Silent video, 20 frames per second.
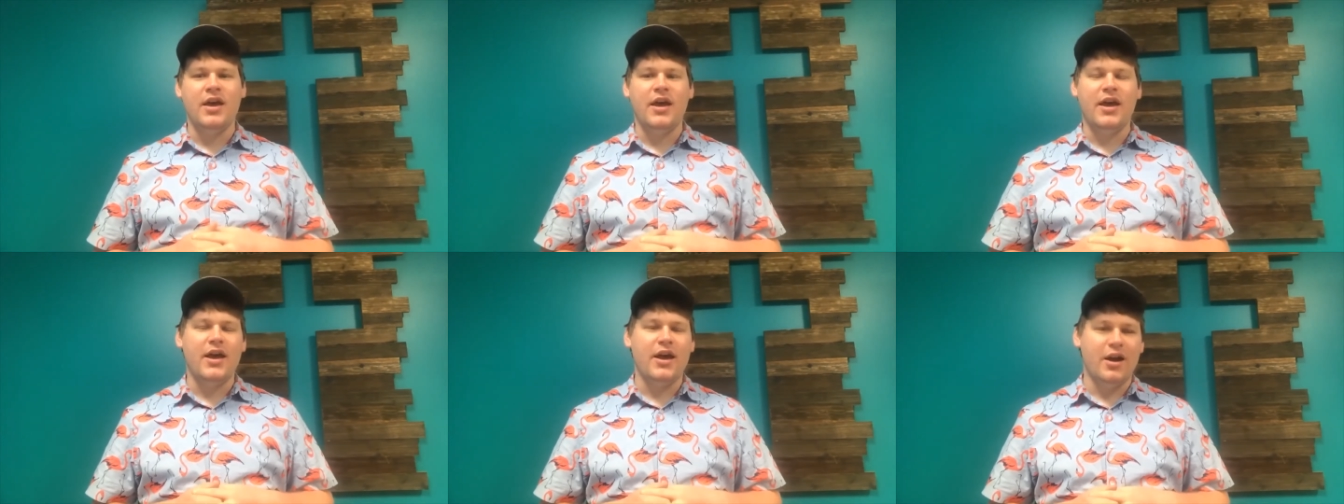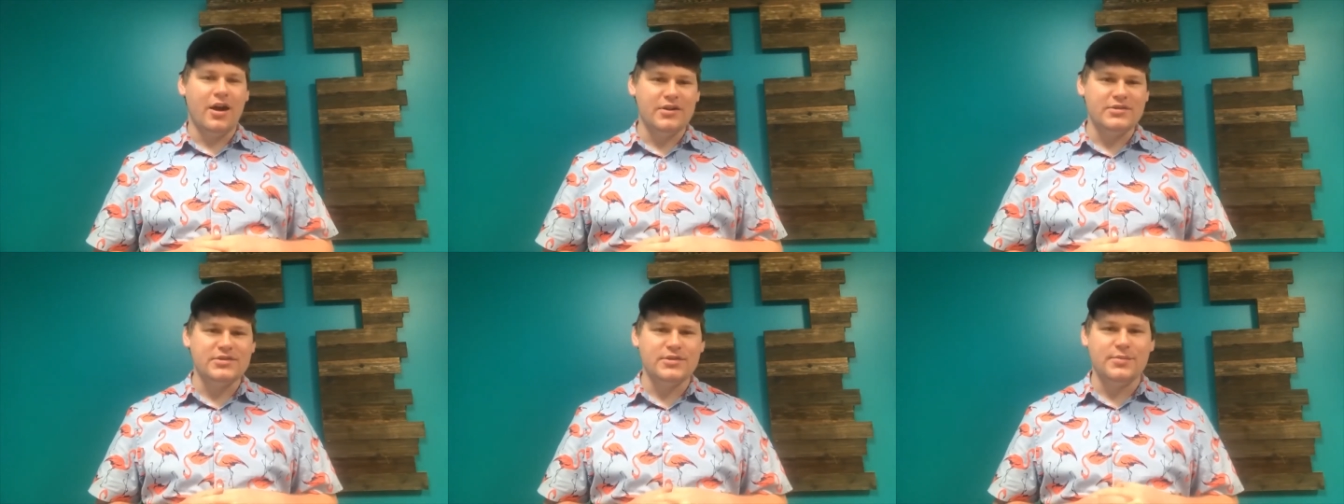It
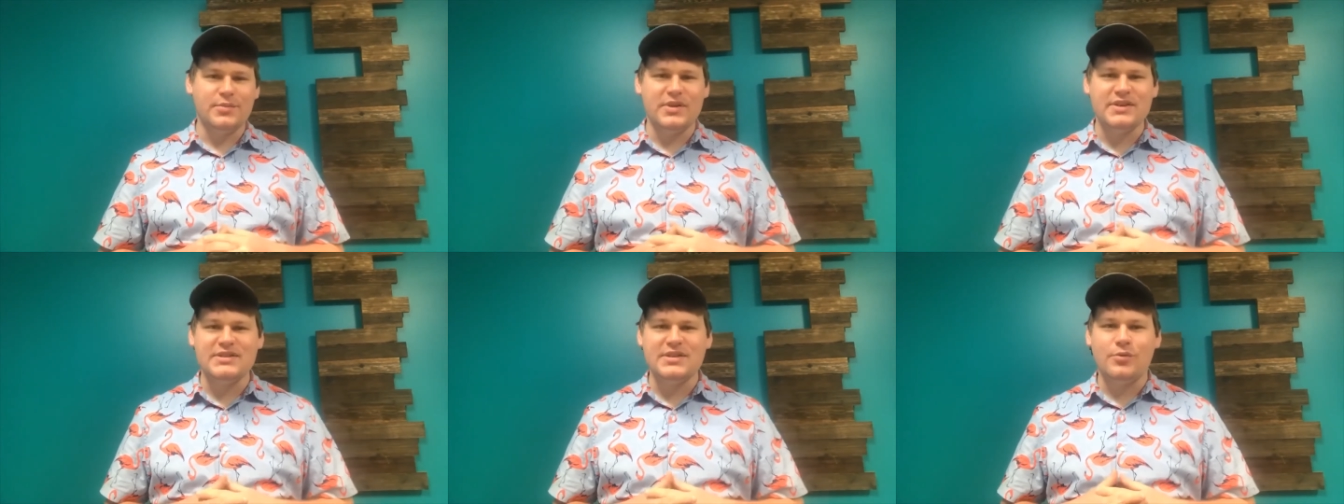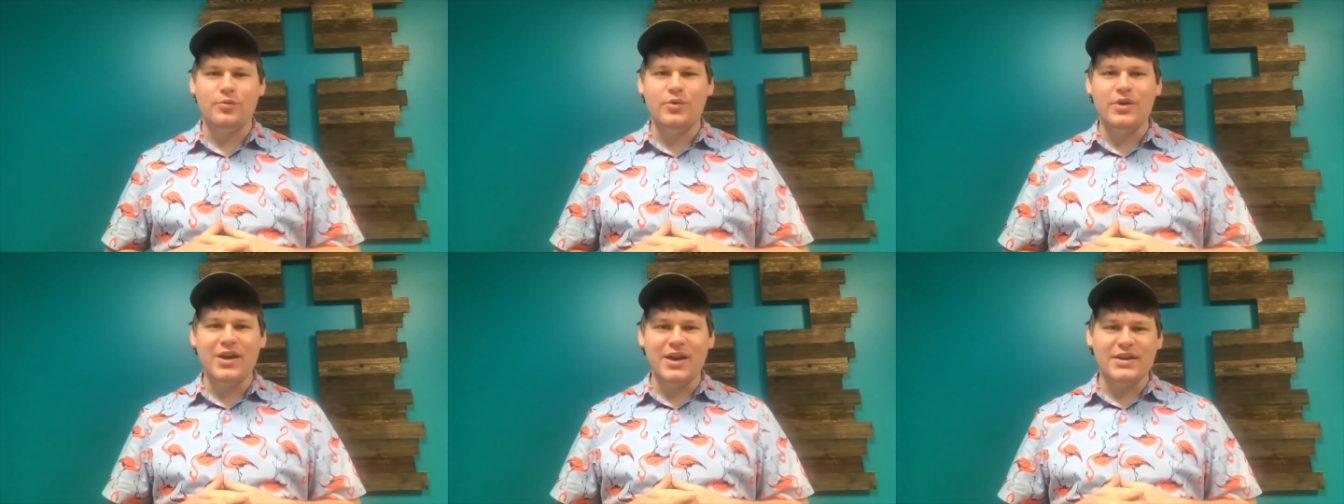also means
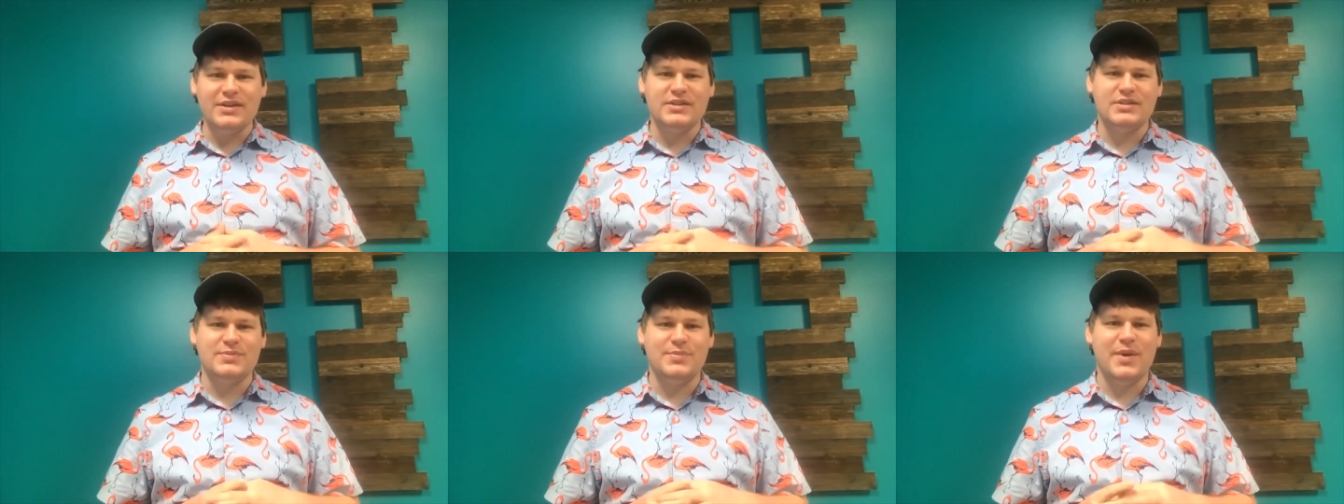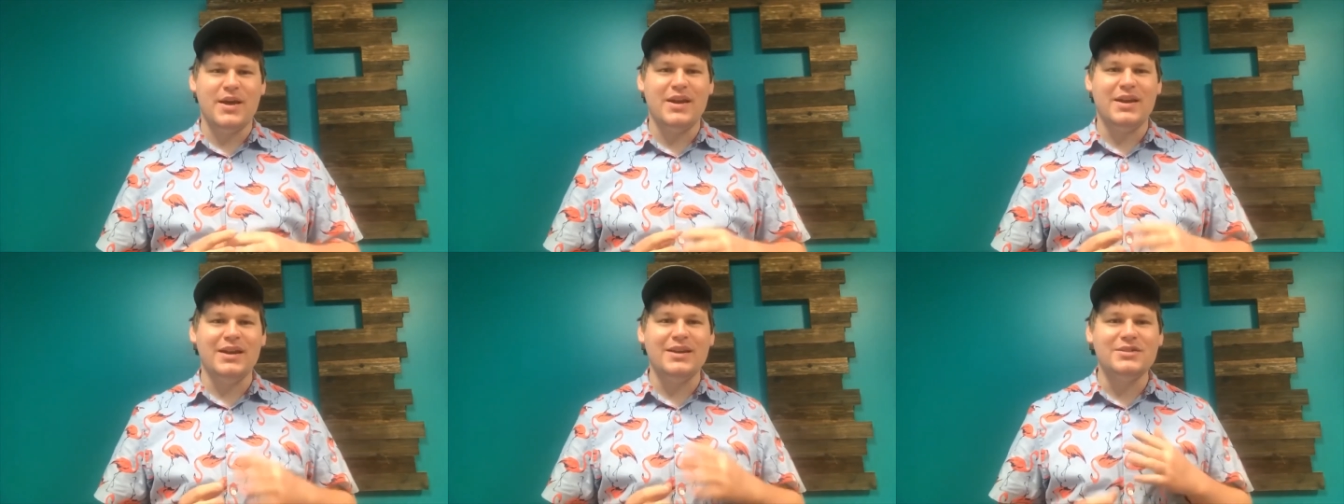that we get to
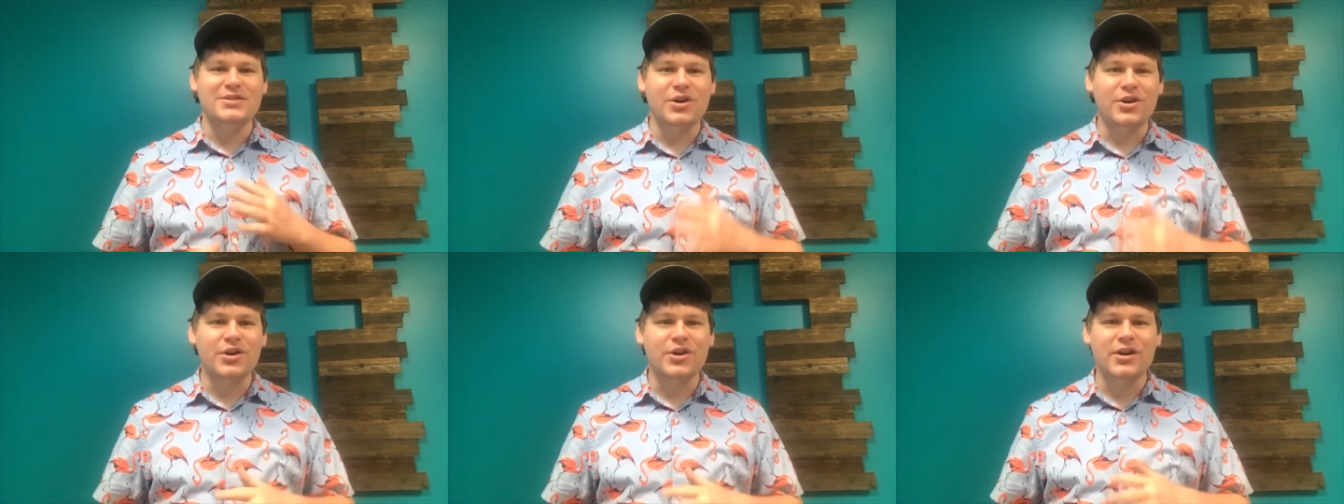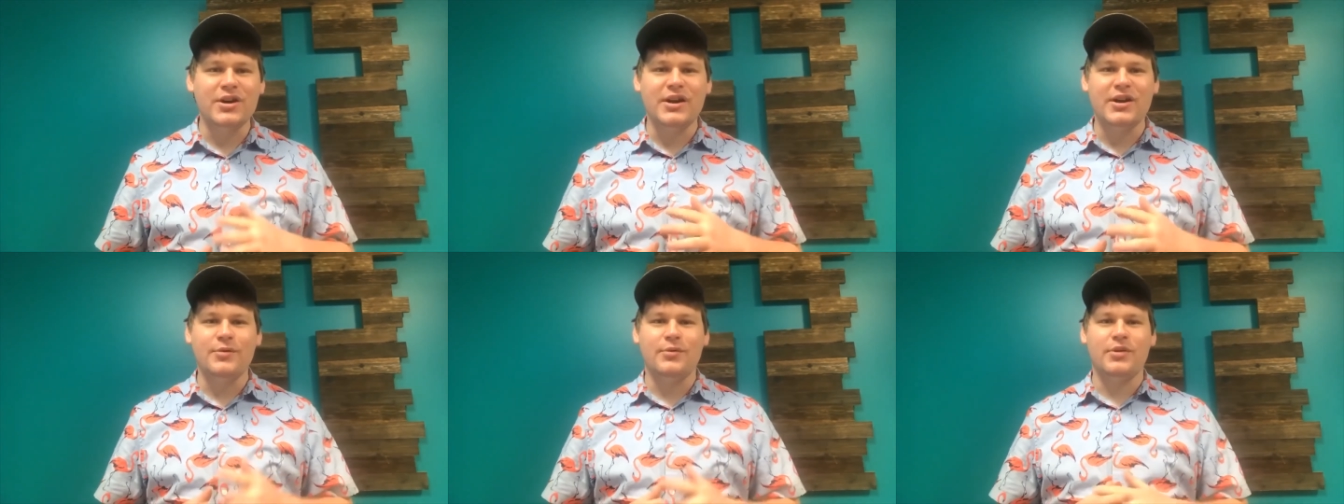spend
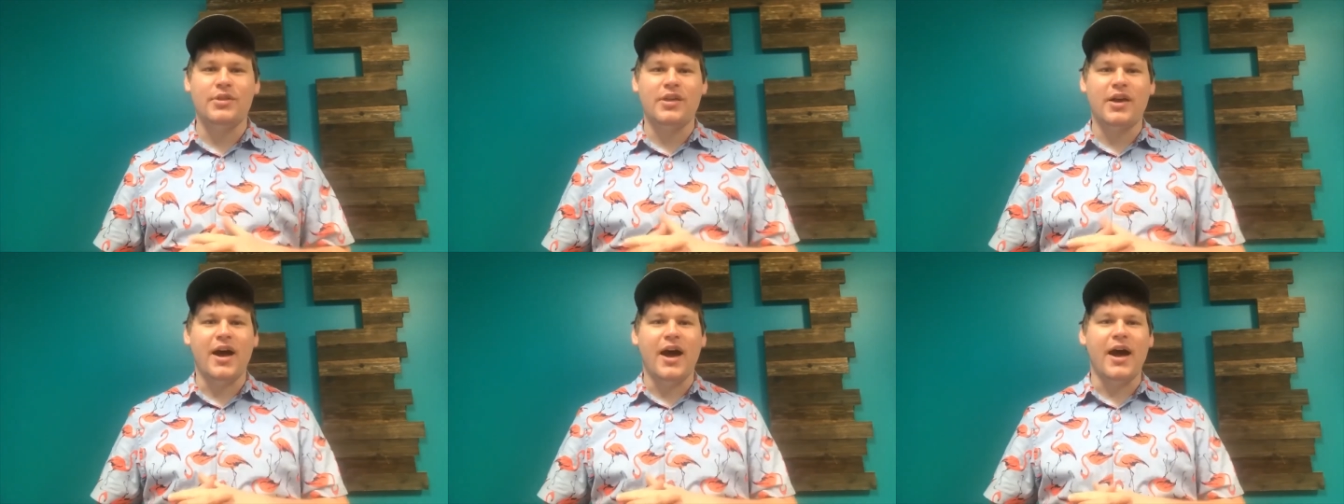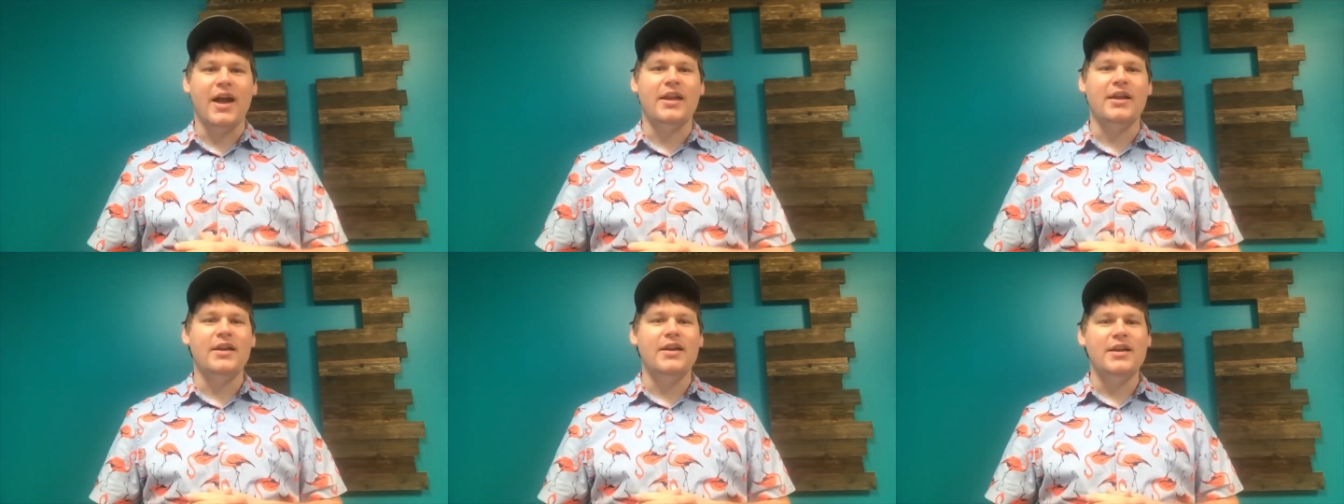eternity with
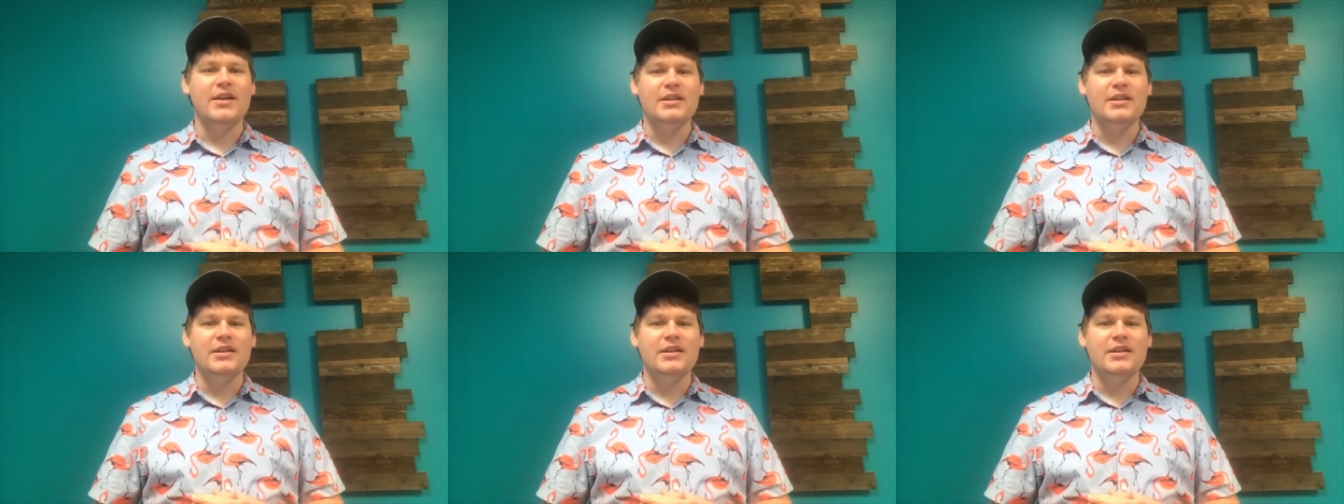God.